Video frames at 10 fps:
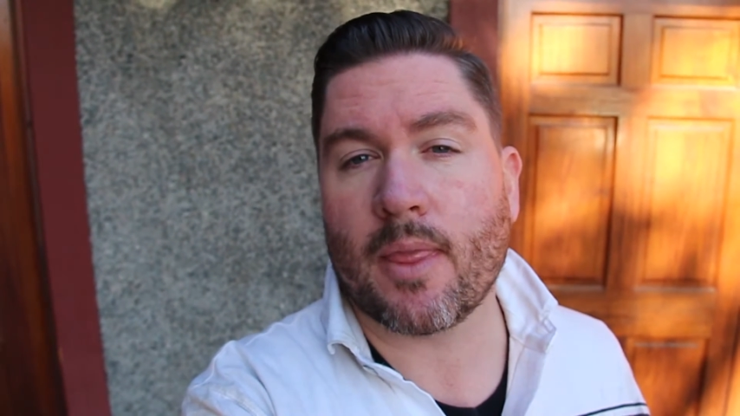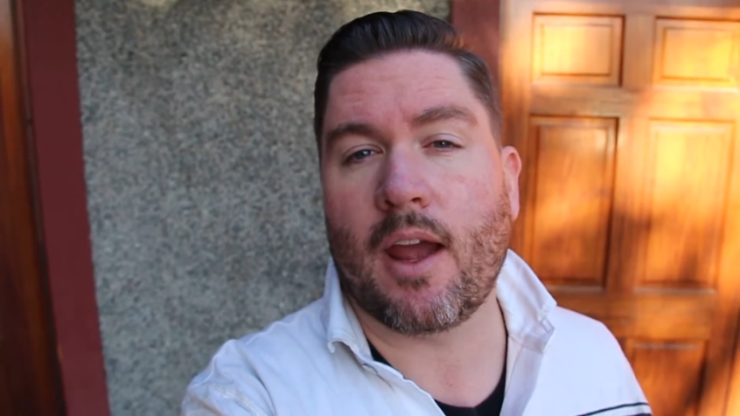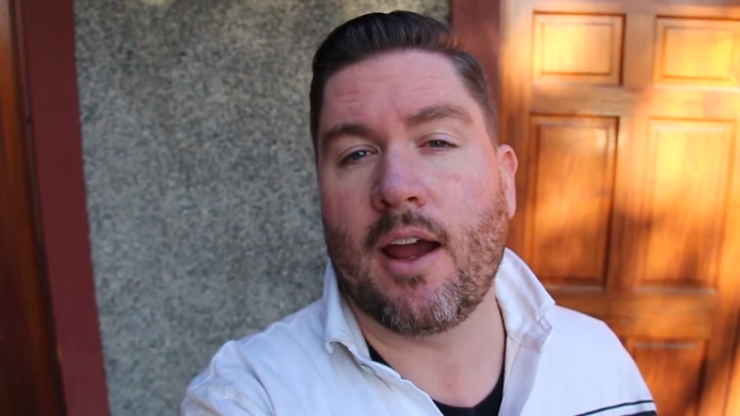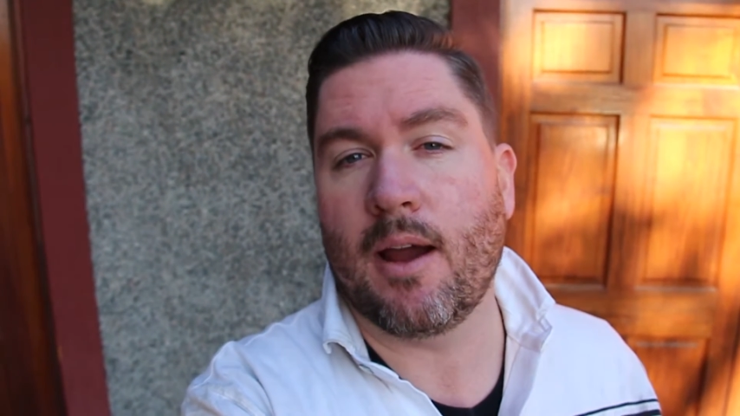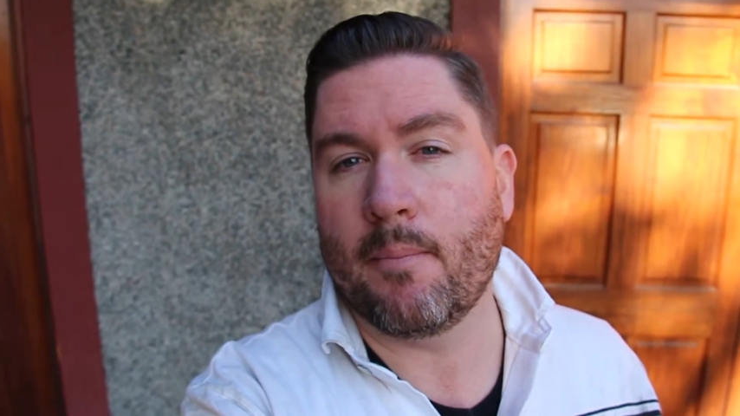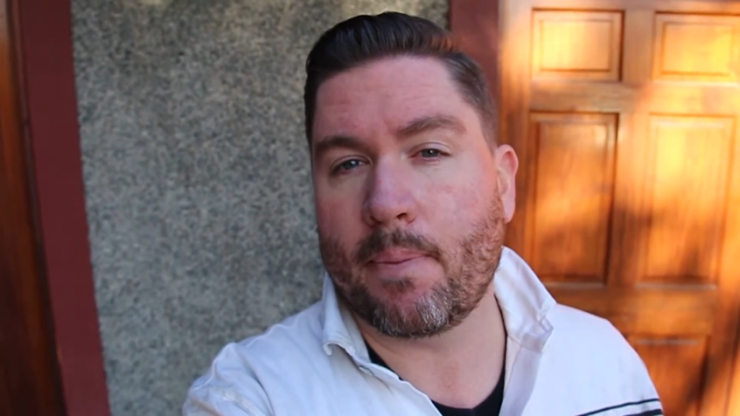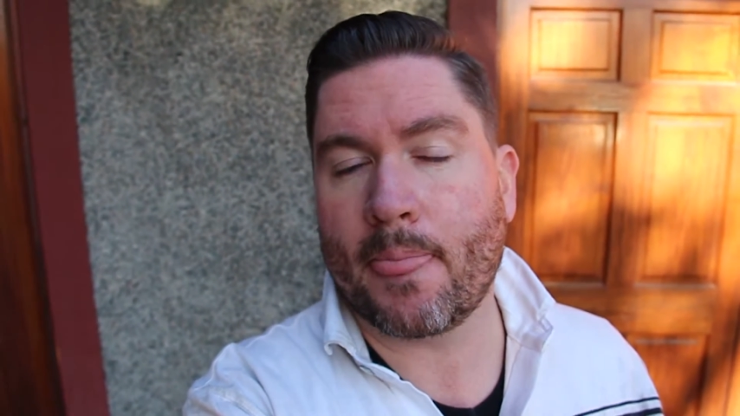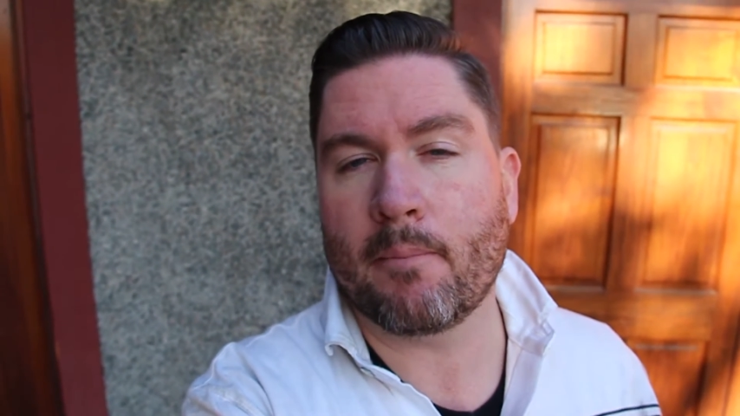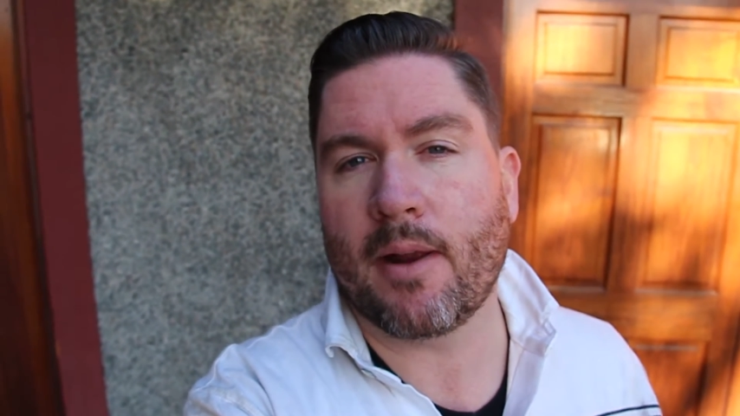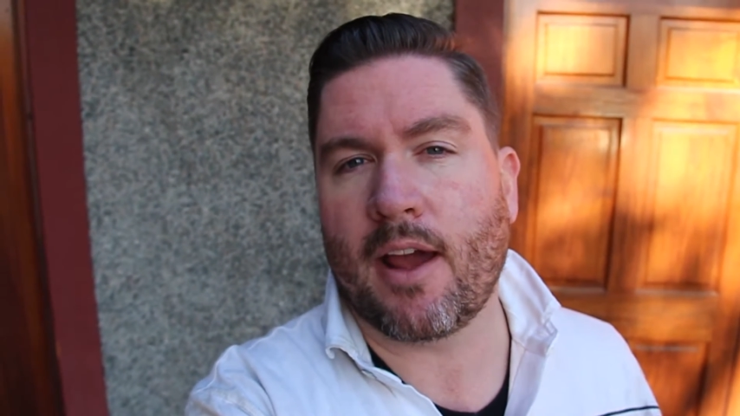
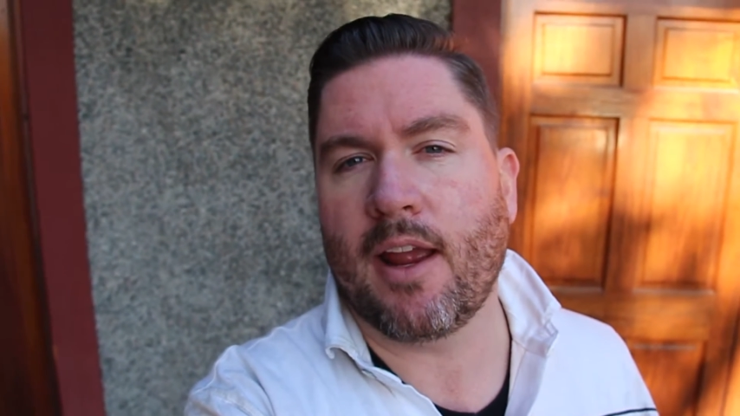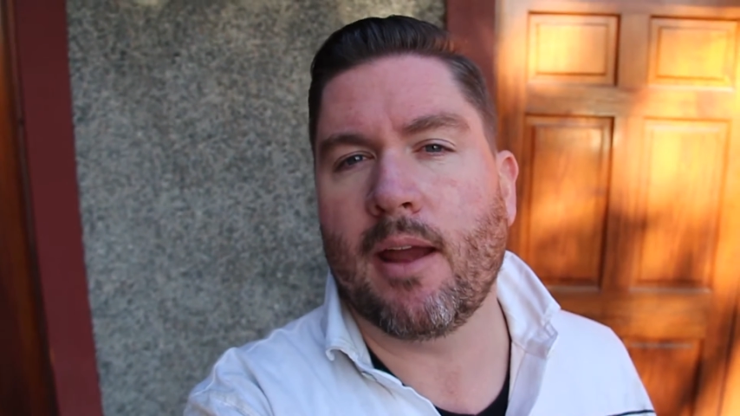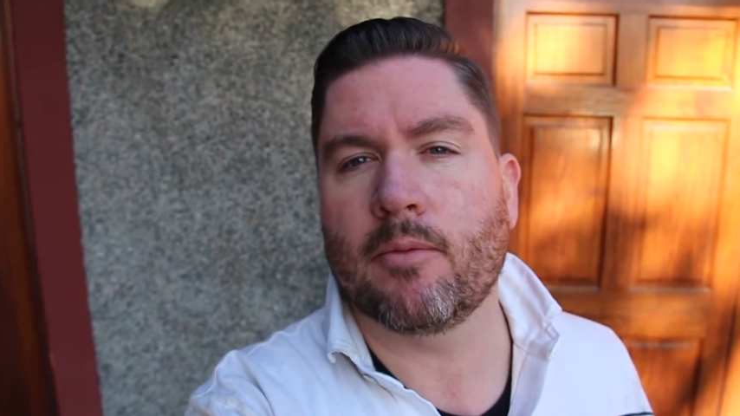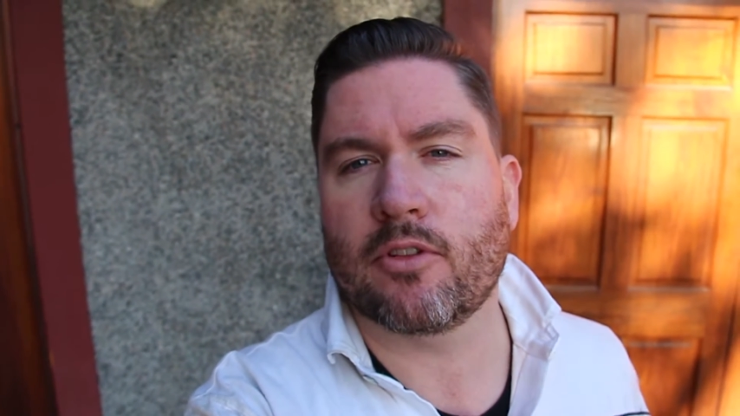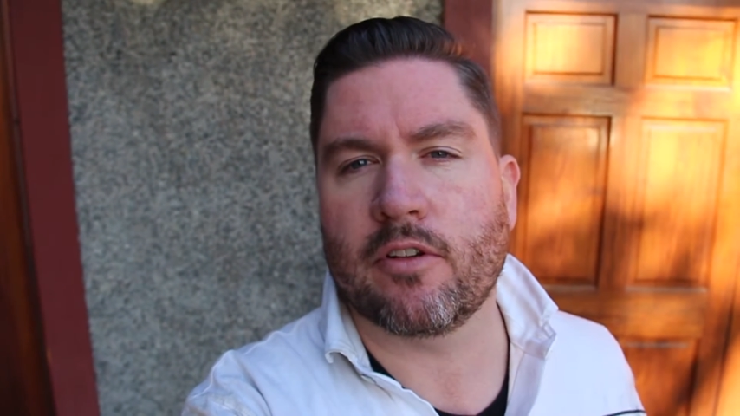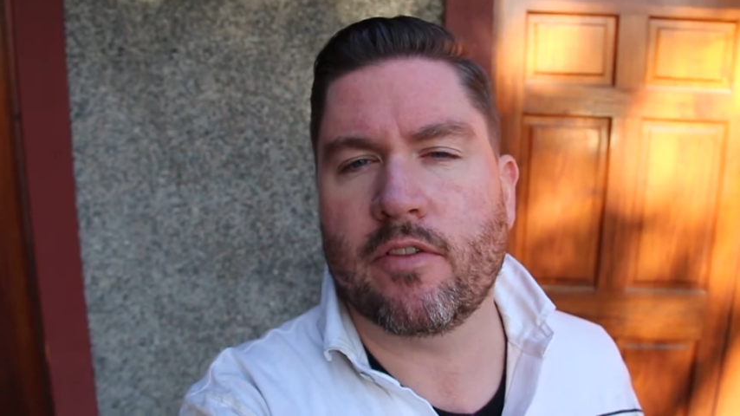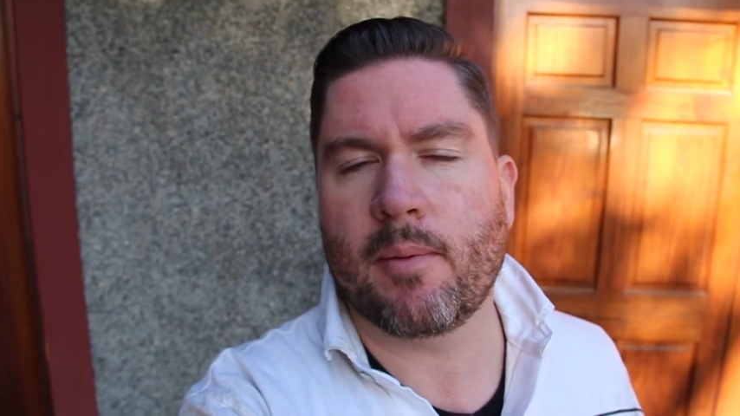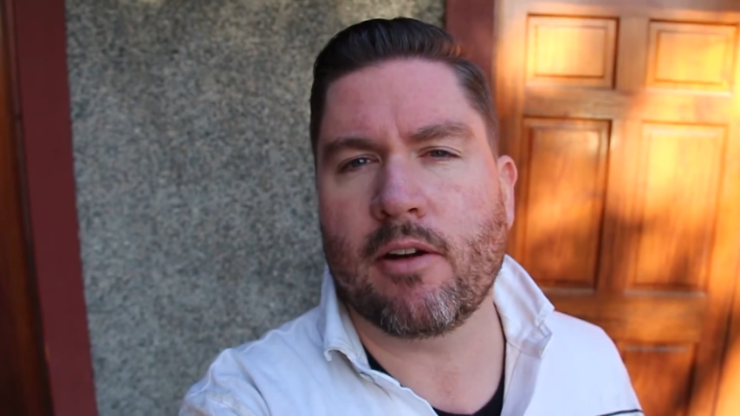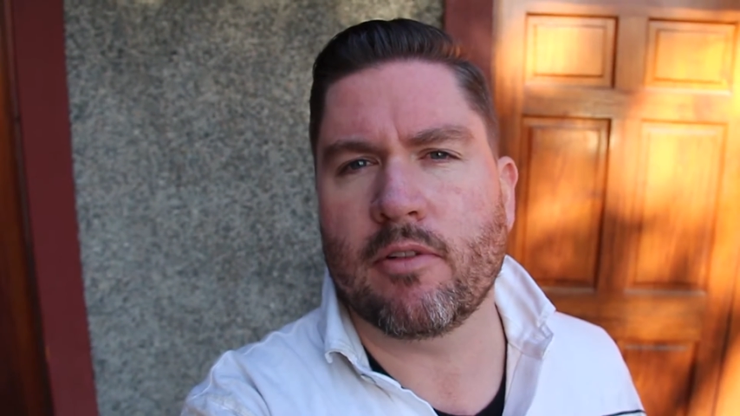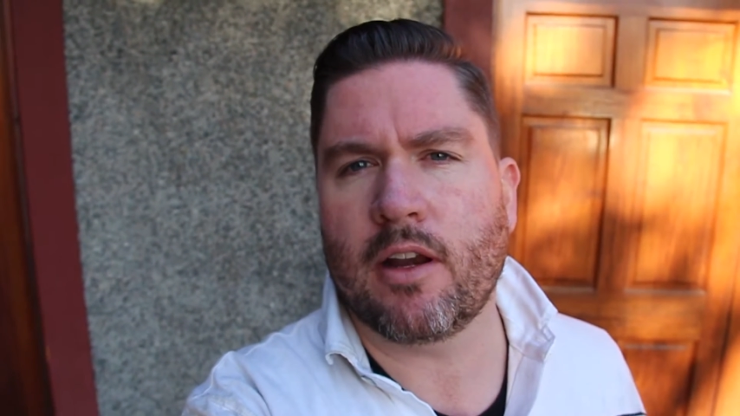but I am sort of
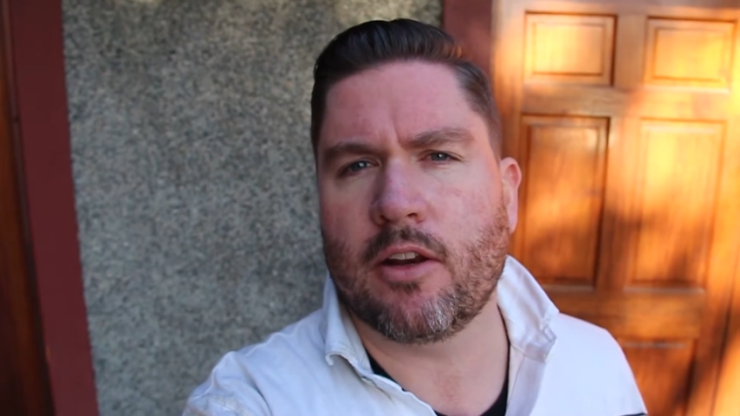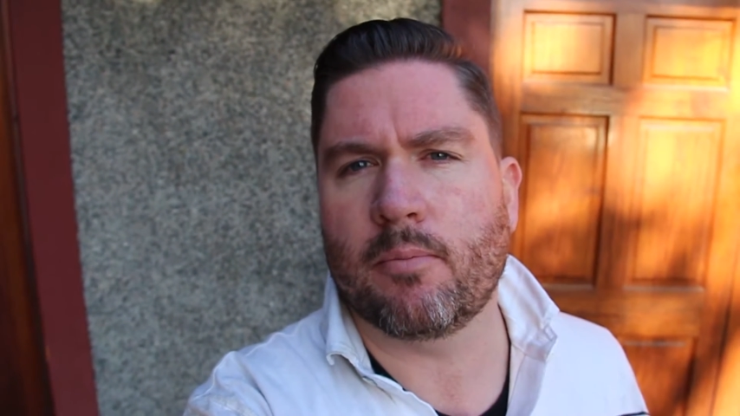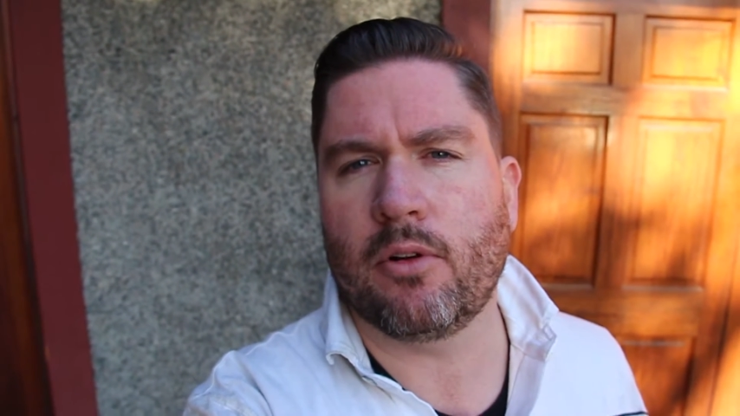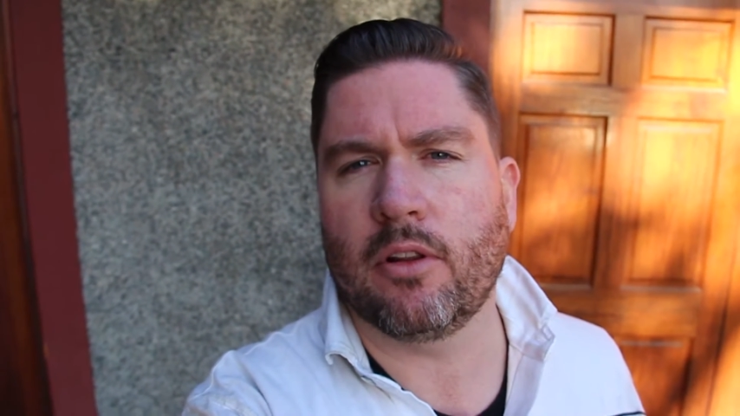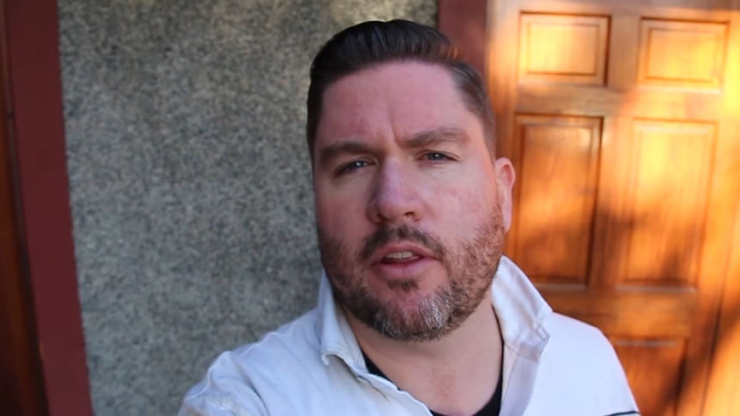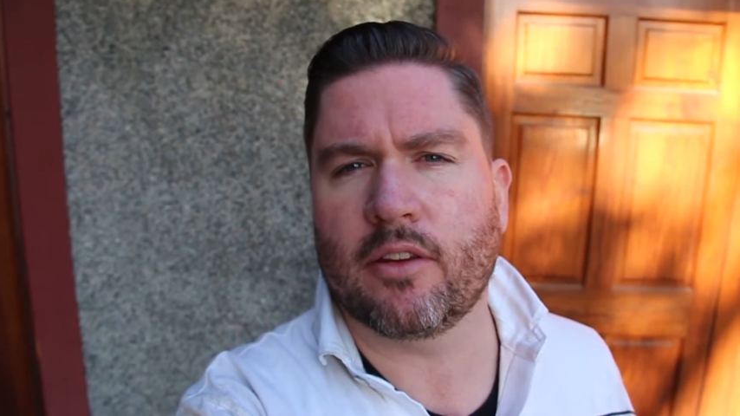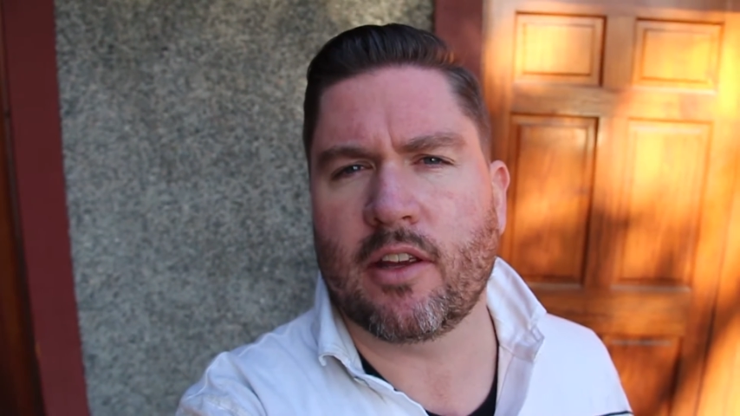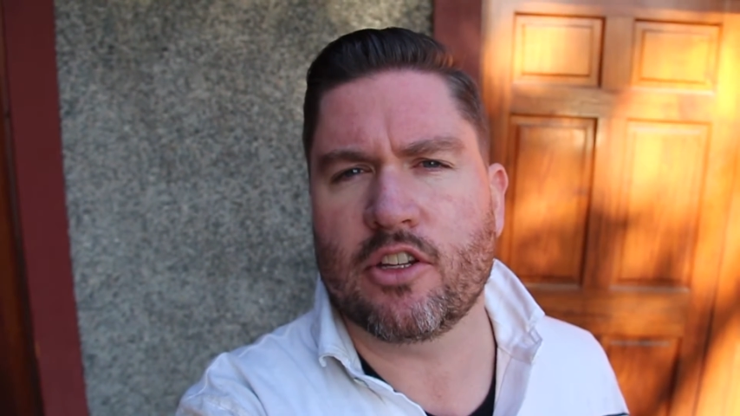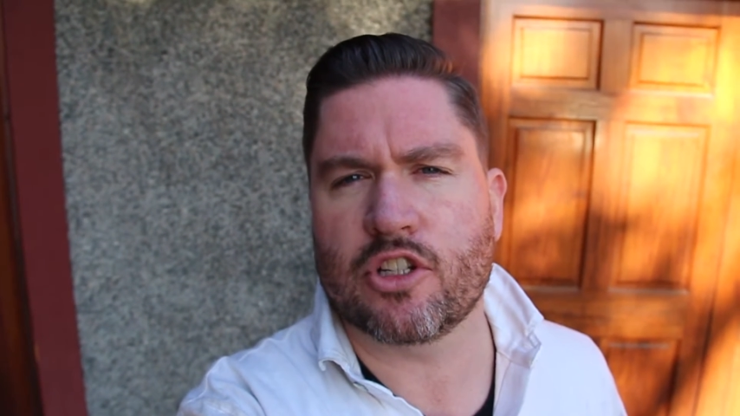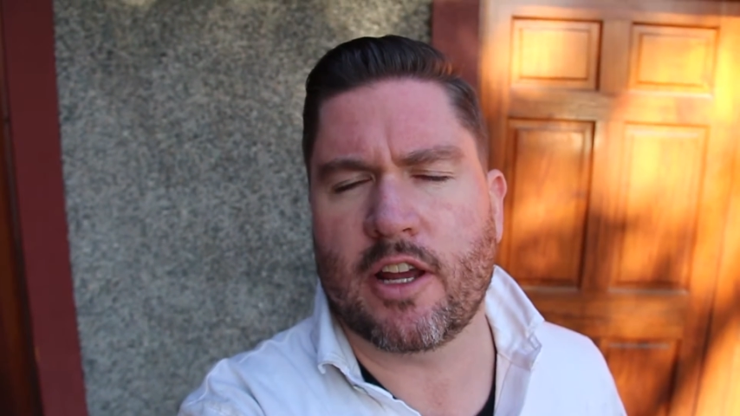about ready to pull this
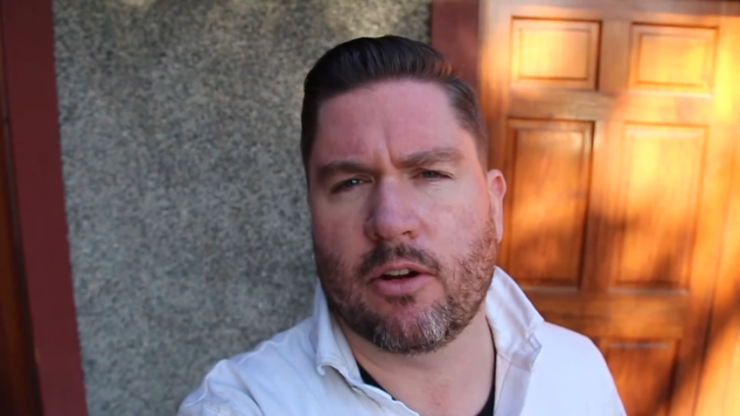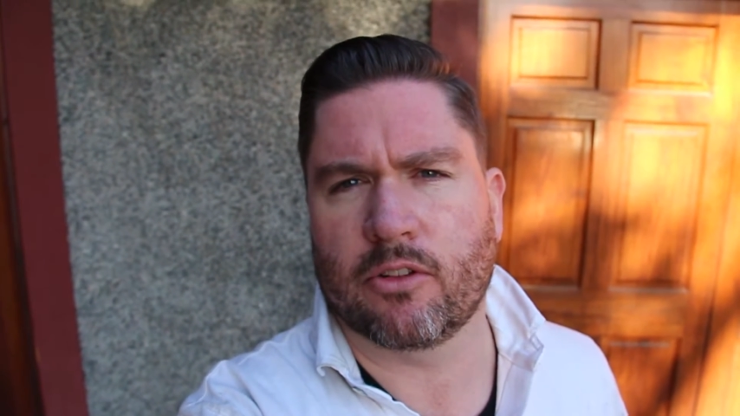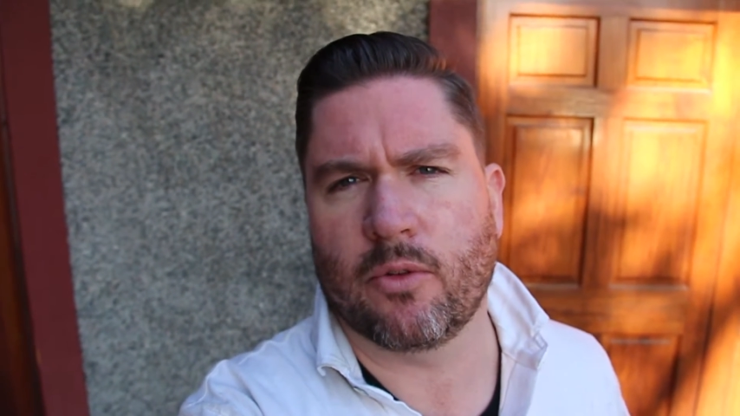engine out.